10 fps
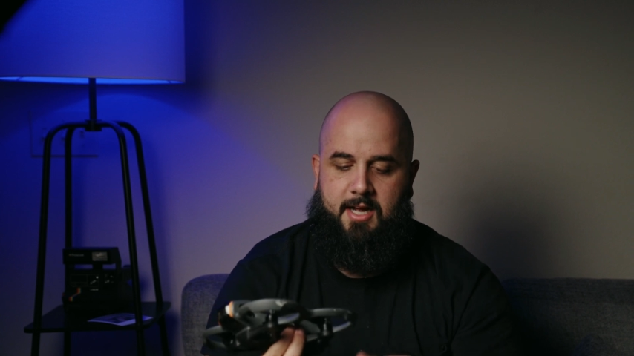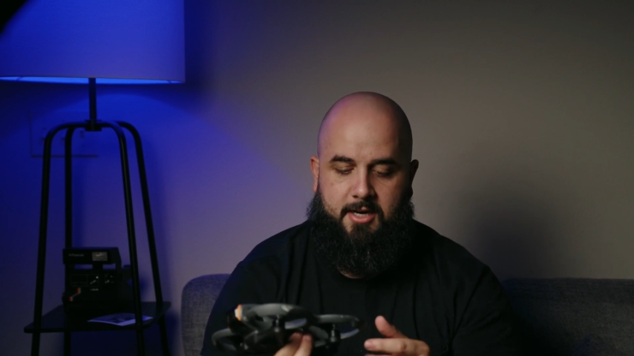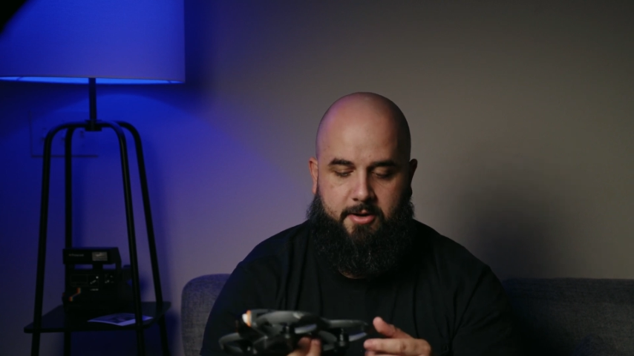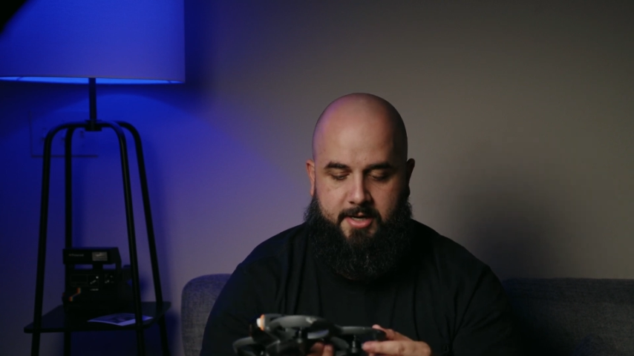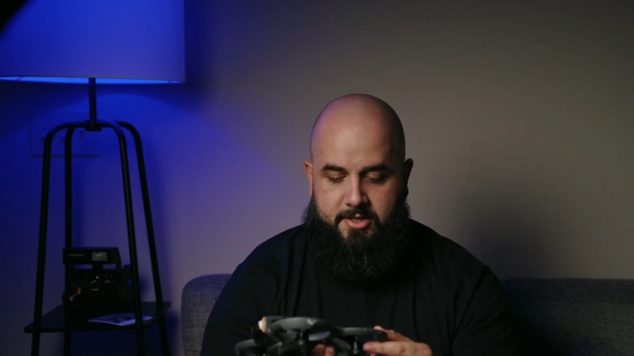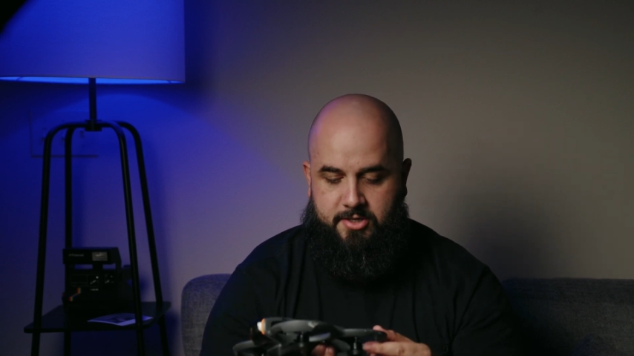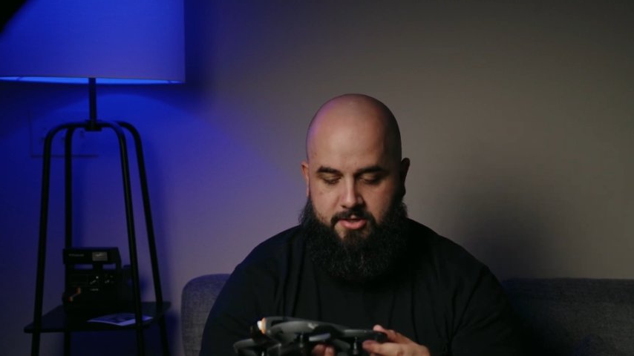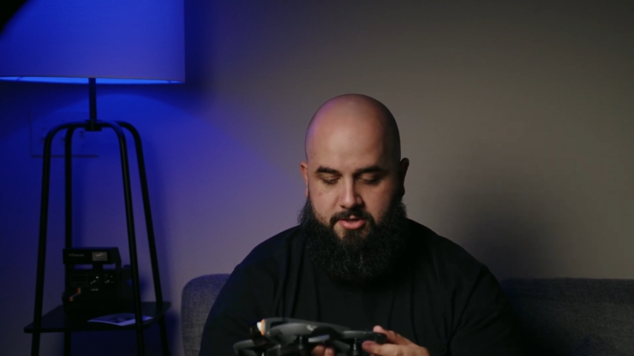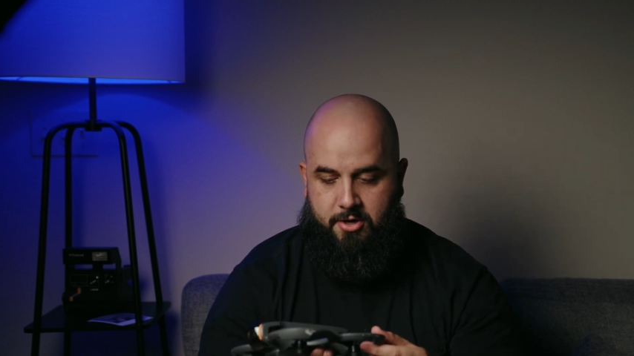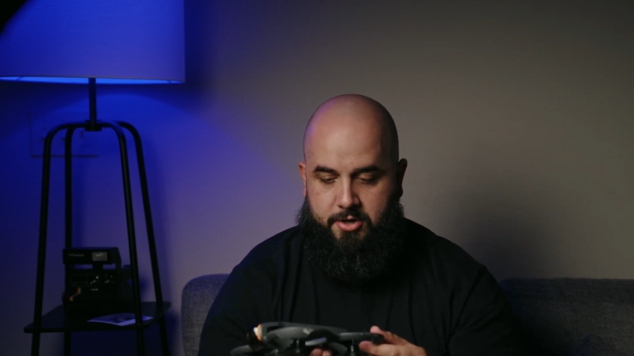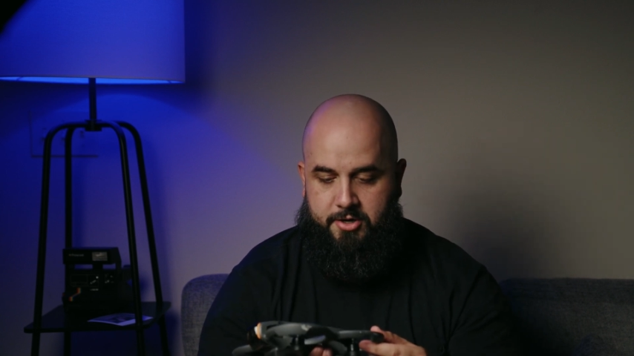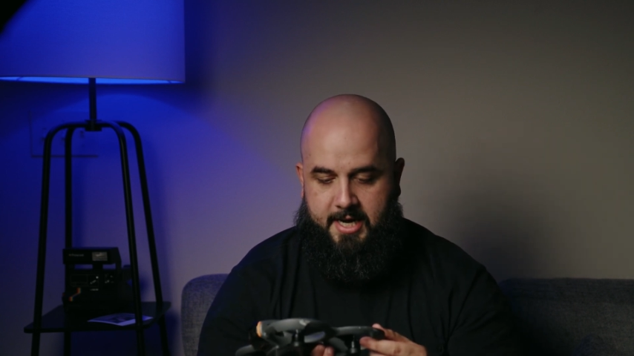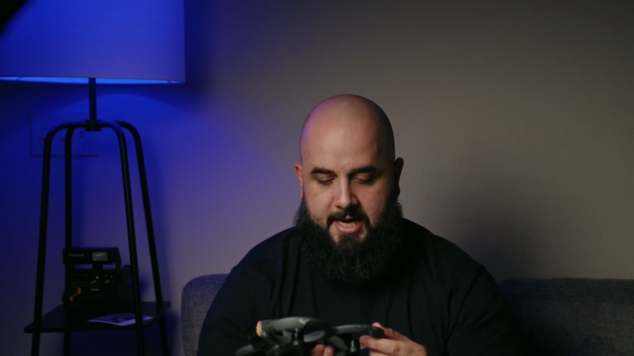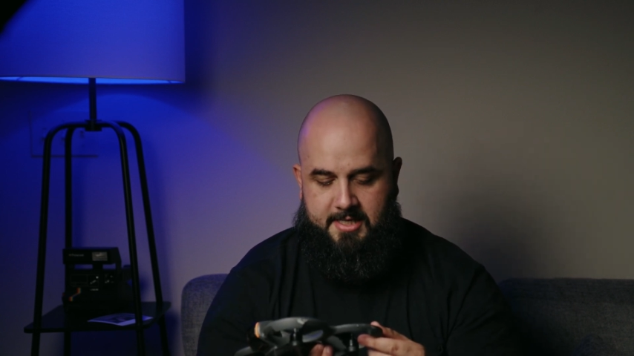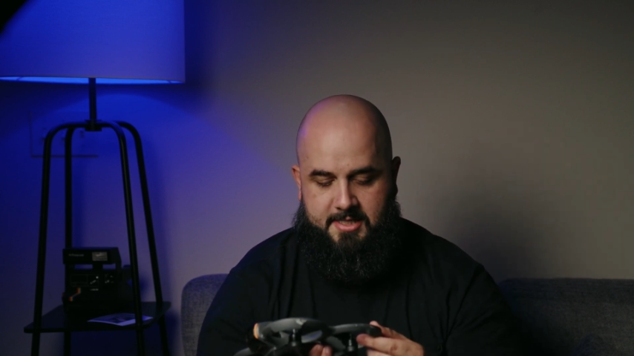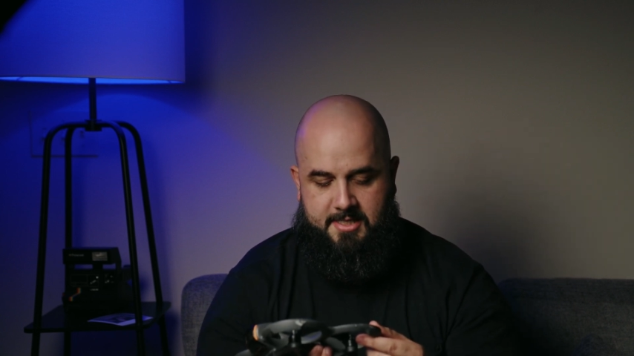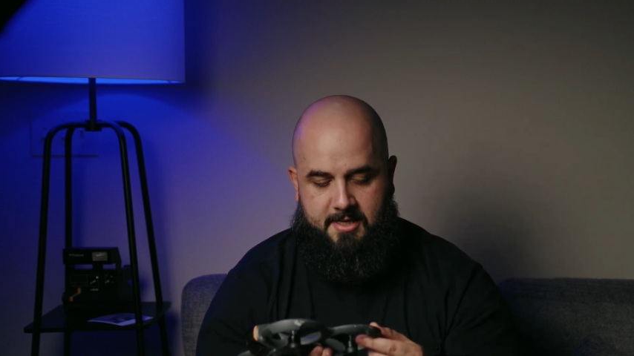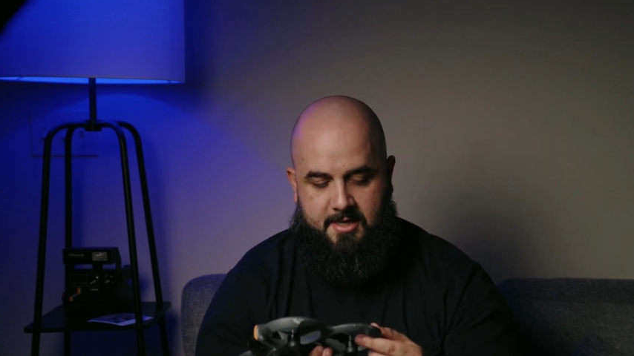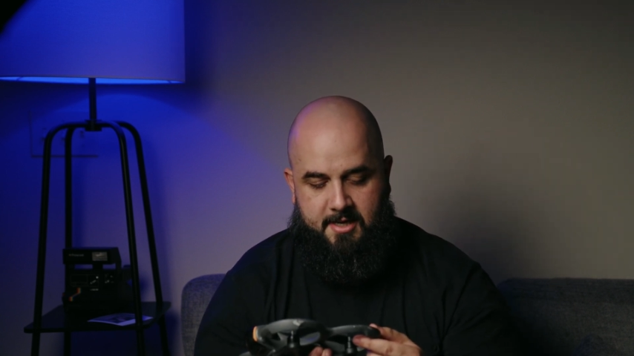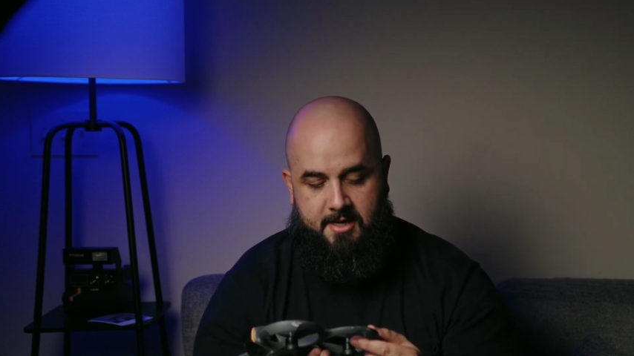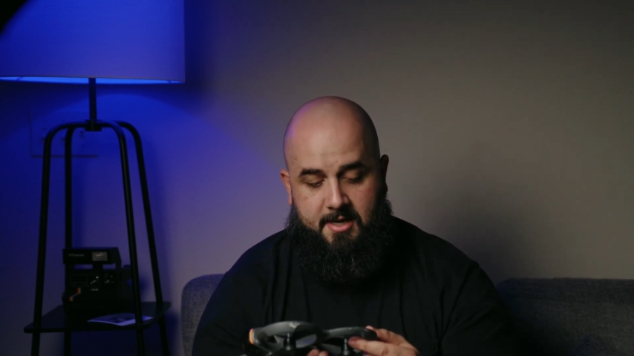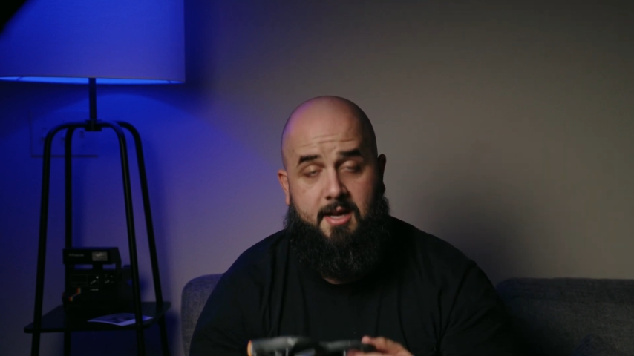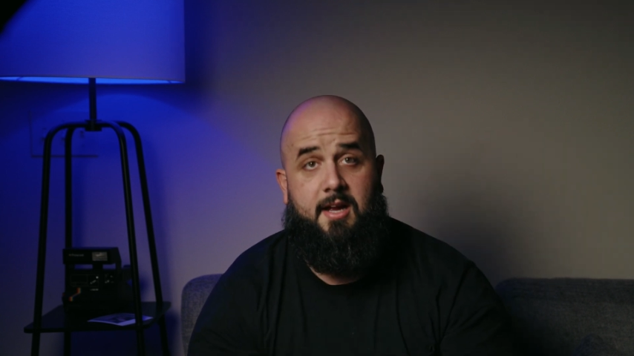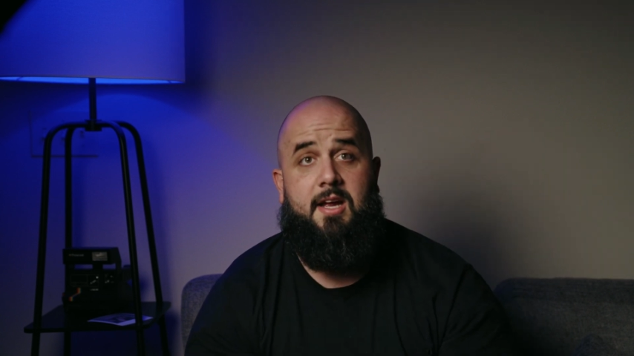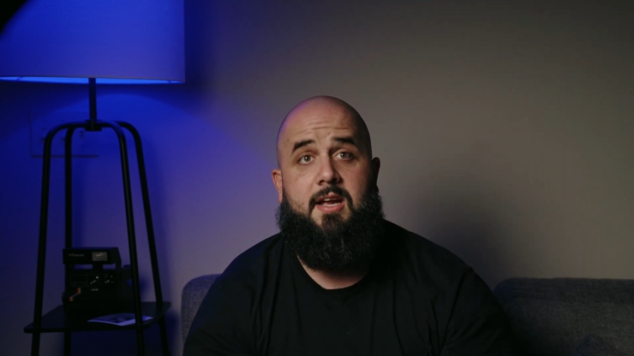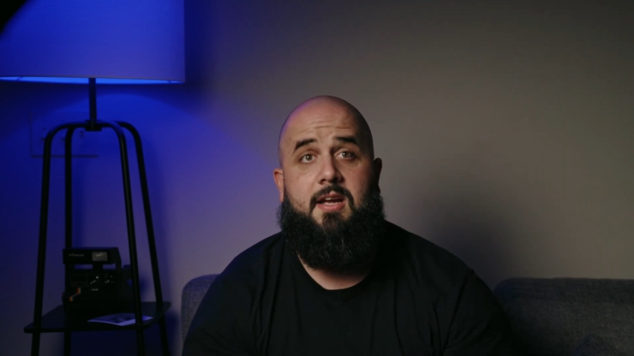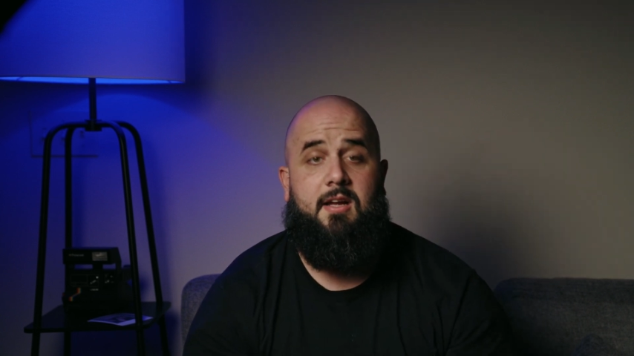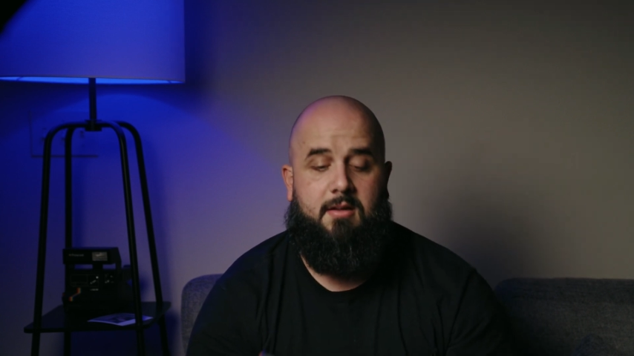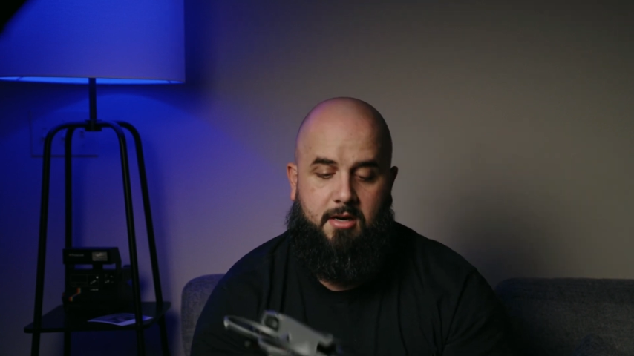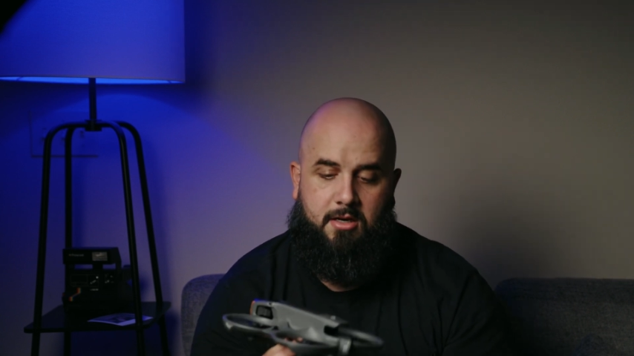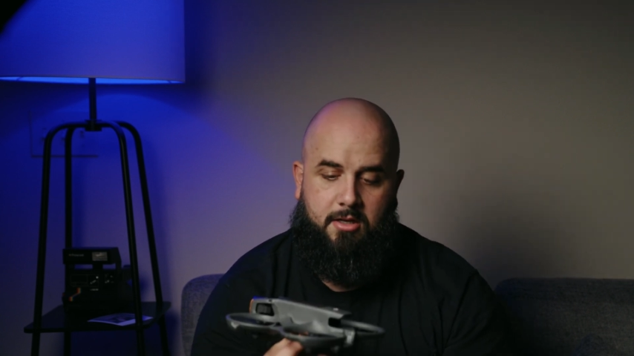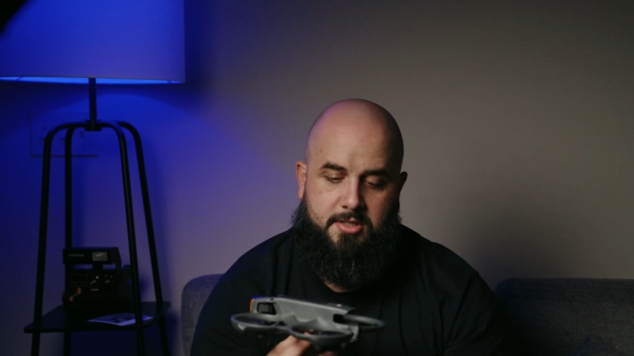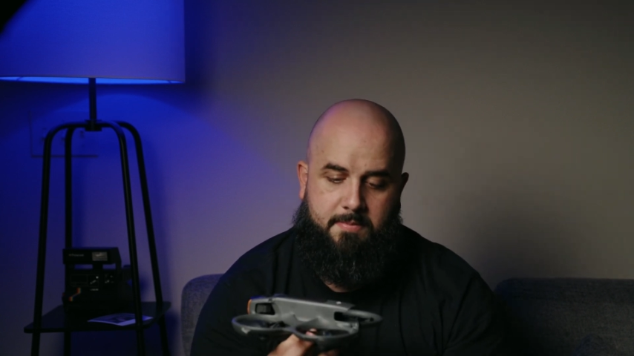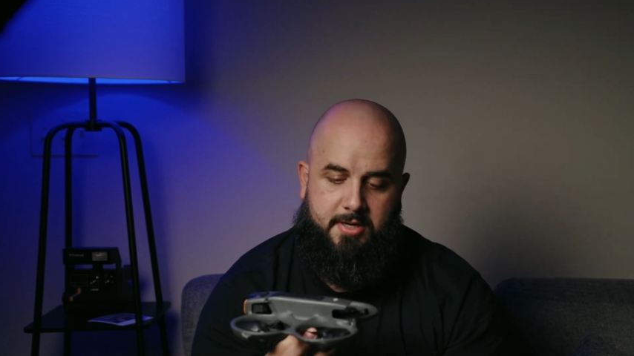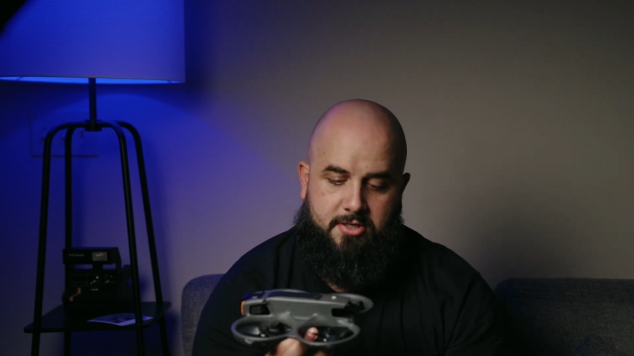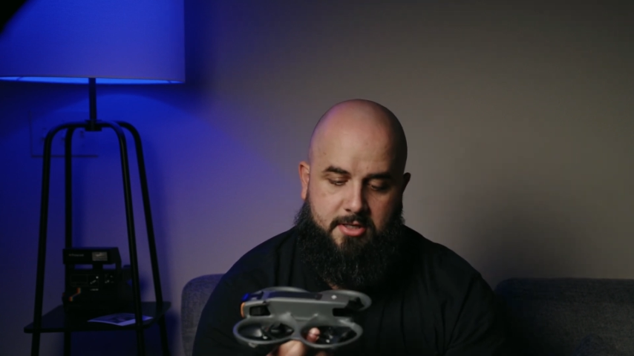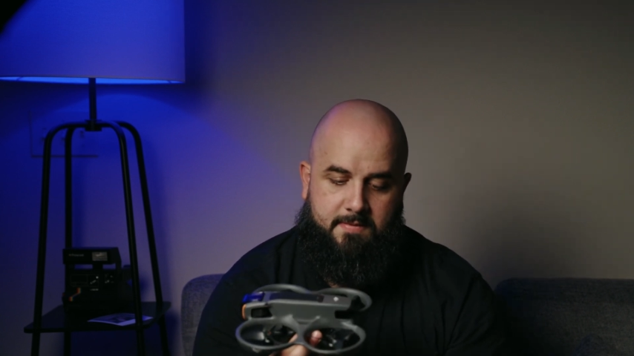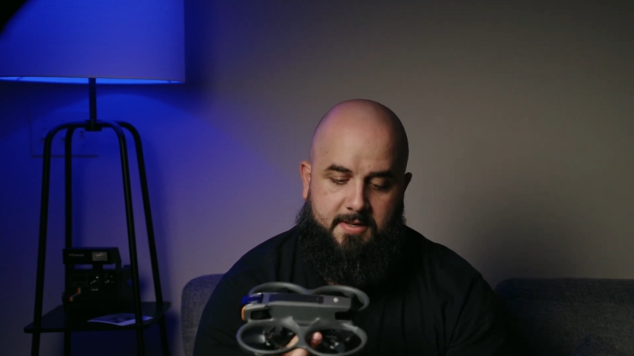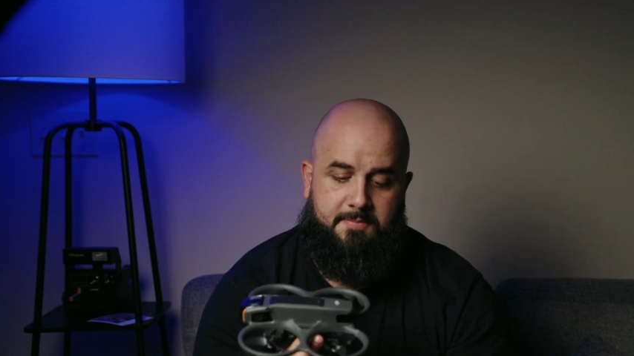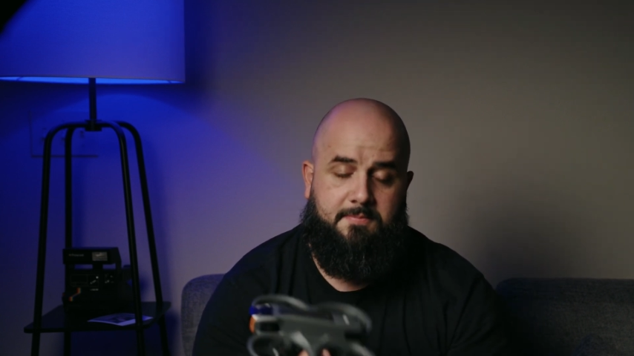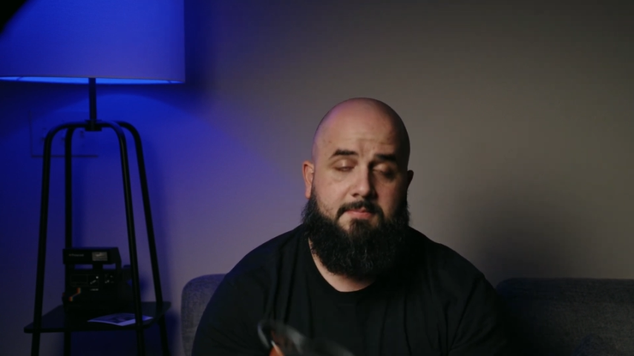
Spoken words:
I'll go ahead and show you guys a close-up picture of it.